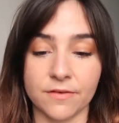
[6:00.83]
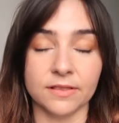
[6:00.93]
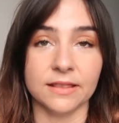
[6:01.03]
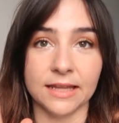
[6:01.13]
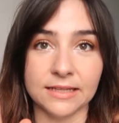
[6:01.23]

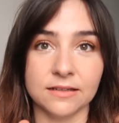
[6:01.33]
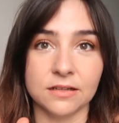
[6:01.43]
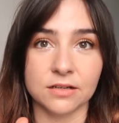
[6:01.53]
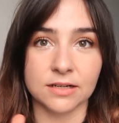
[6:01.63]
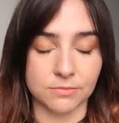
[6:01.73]

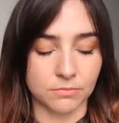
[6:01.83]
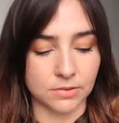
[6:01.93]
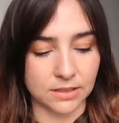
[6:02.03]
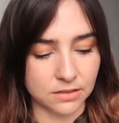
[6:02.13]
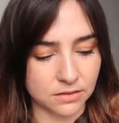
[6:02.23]
like cream.
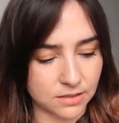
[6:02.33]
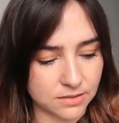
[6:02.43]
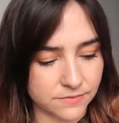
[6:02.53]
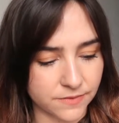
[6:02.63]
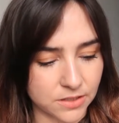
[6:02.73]
Like,
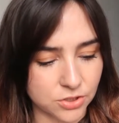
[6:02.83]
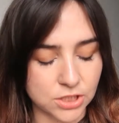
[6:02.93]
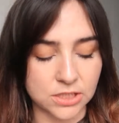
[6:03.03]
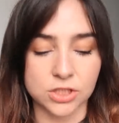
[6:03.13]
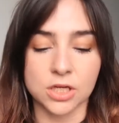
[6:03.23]
that's very
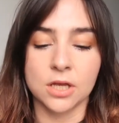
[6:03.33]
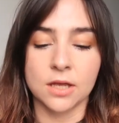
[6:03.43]
strange.